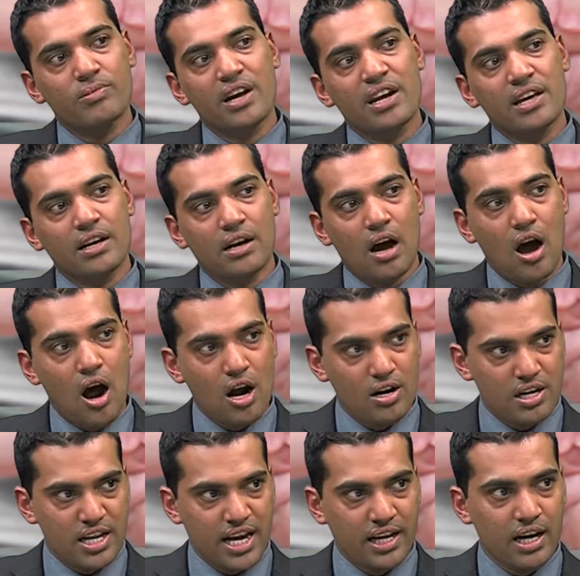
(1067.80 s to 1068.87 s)
getting heart
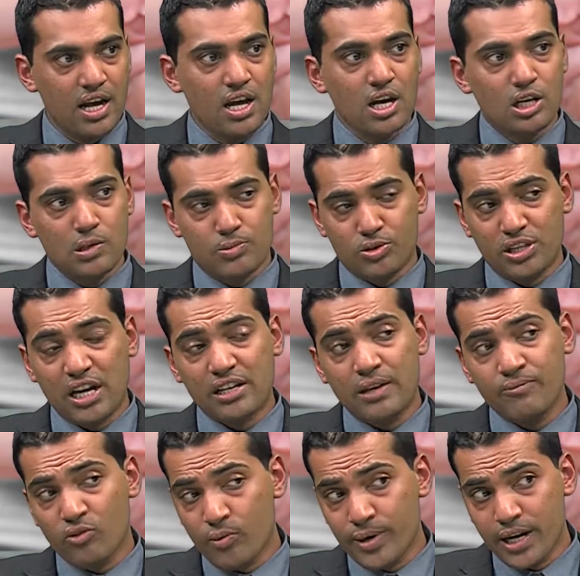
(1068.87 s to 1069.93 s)
attack, you protect
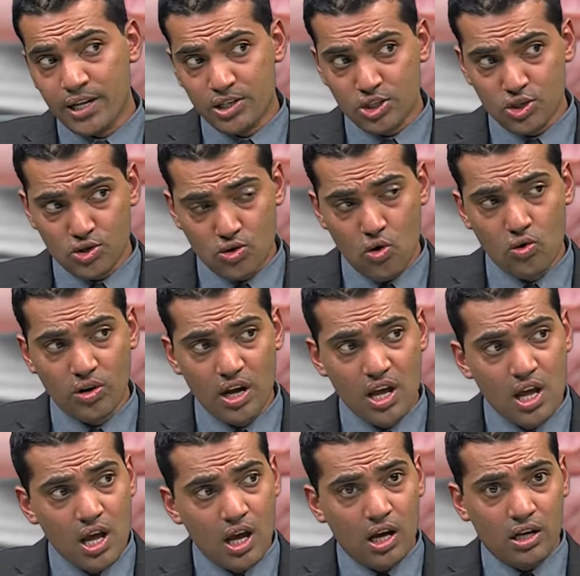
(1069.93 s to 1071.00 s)
them from getting stroke.
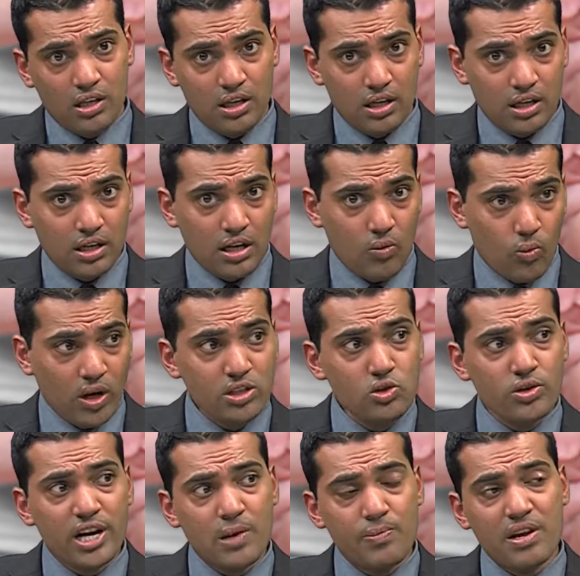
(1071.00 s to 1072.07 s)
Once you
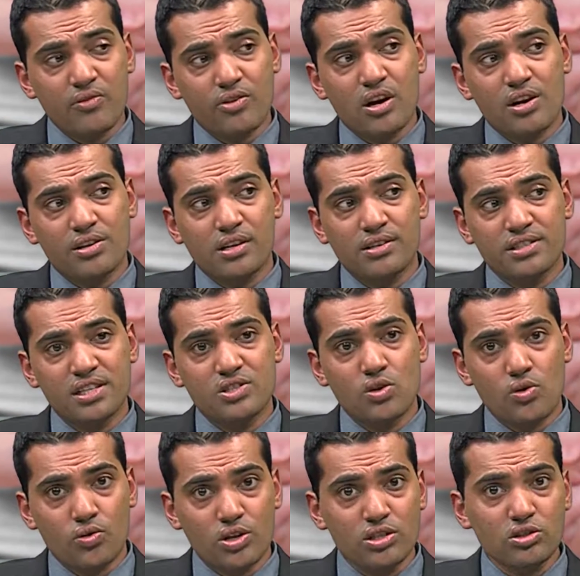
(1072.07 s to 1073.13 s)
get peripheral arterial disease, your
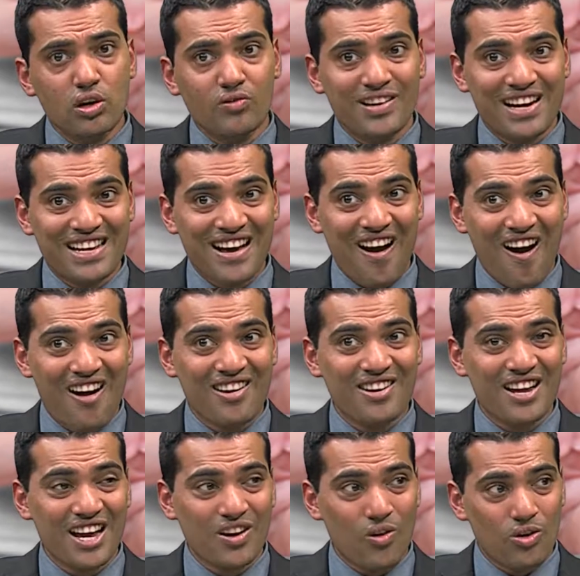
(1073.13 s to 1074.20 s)
risk of getting heart
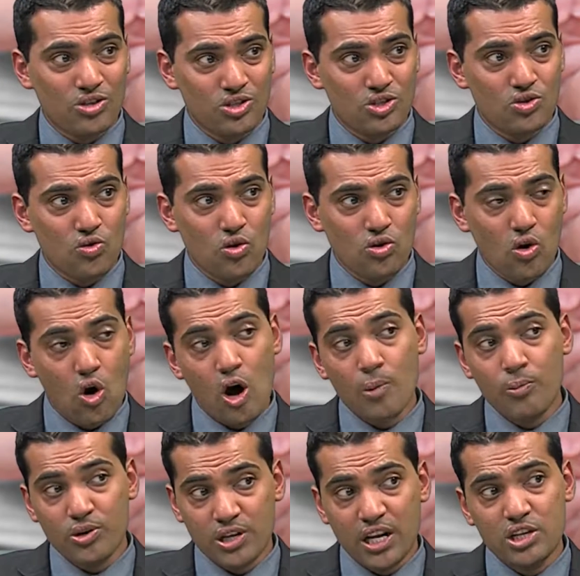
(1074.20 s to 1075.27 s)
attack or stroke or
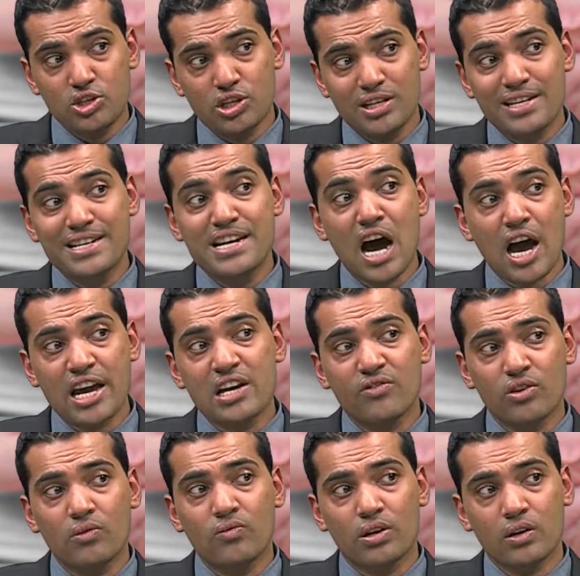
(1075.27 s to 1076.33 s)
potentially dying
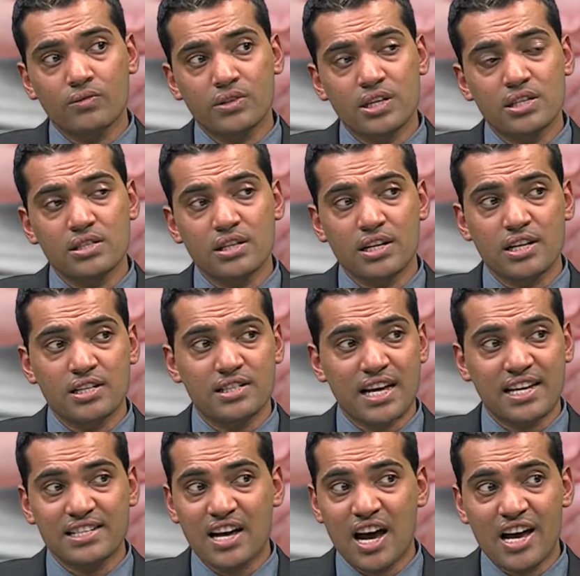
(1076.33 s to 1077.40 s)
from one of this is
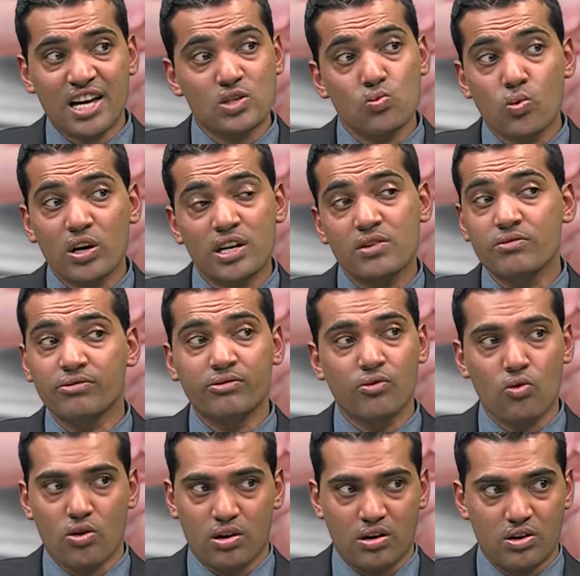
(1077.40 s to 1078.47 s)
as high as 1 in
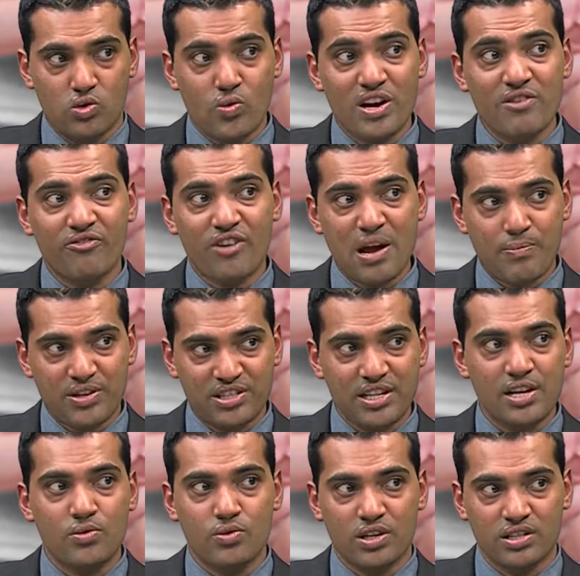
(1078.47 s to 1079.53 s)
4,
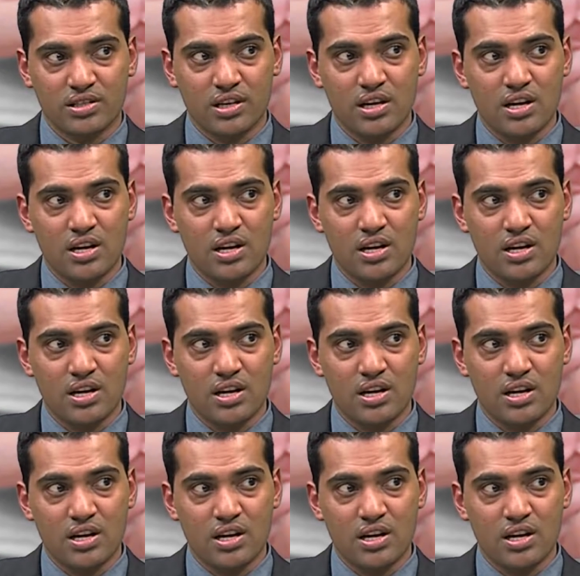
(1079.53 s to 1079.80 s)
25% risk.